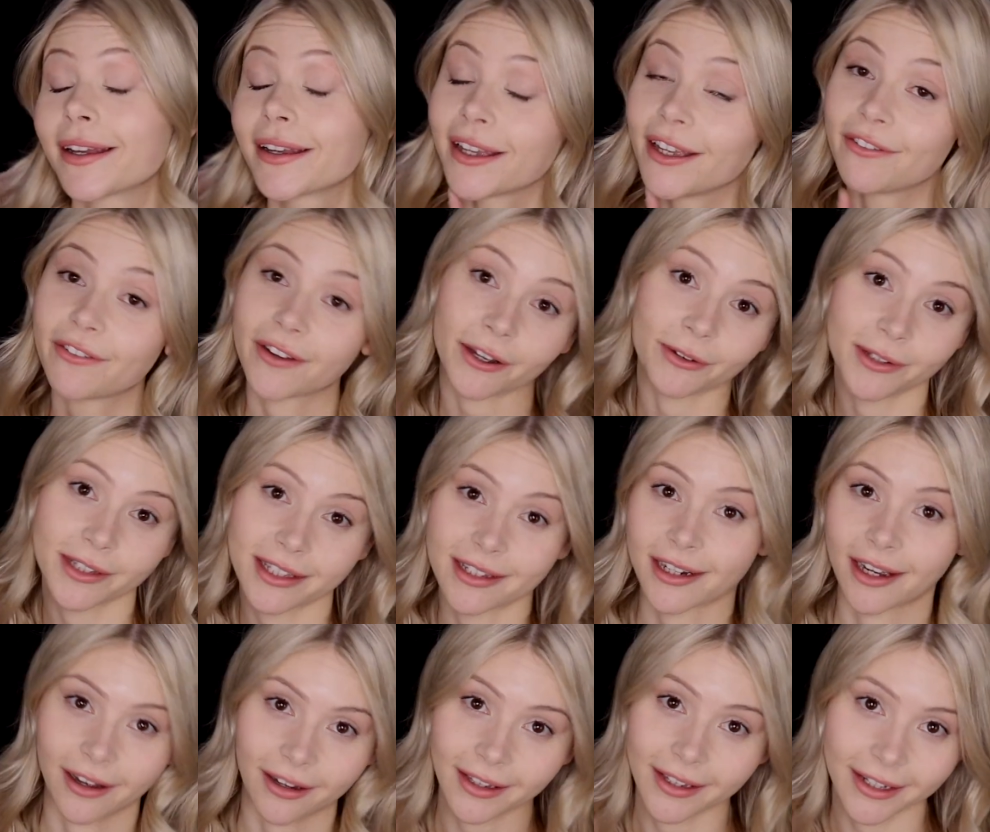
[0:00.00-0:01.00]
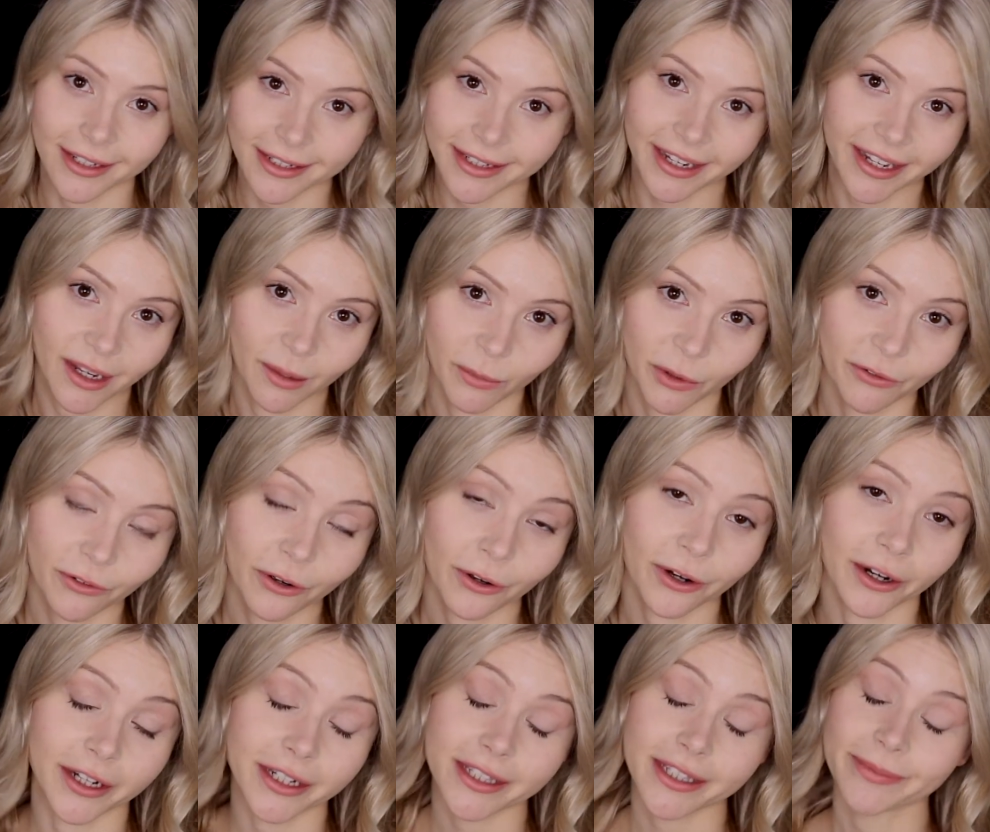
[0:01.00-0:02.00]
if I was talking to him, of
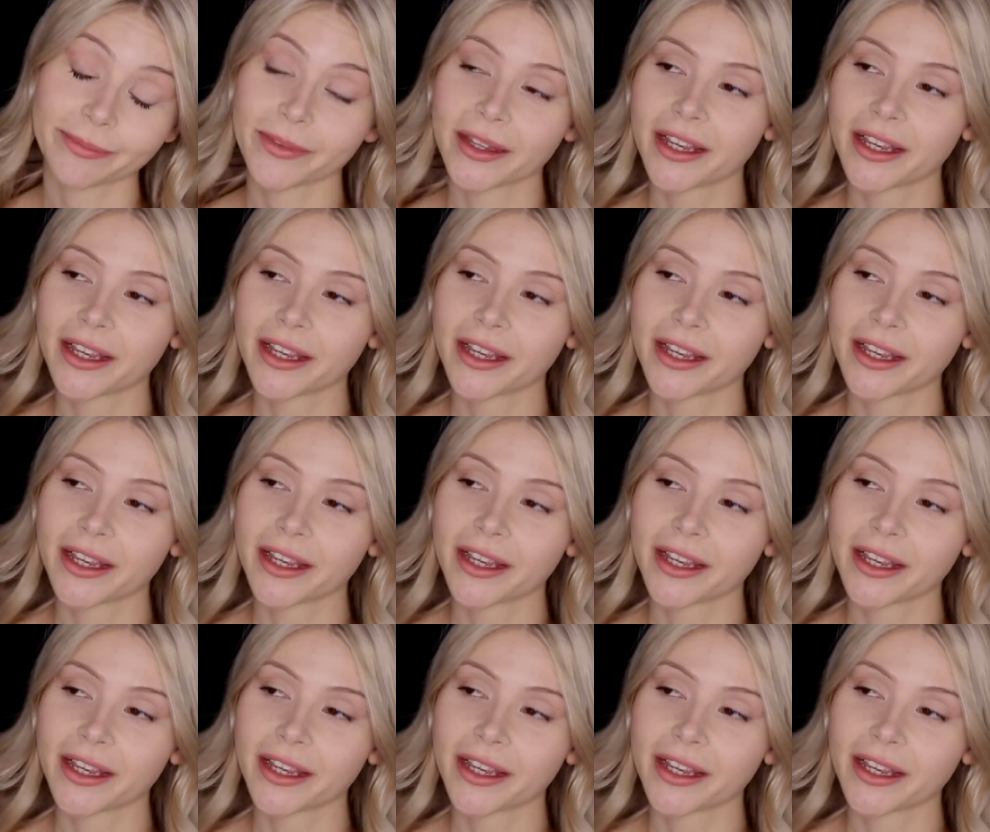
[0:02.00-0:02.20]
course,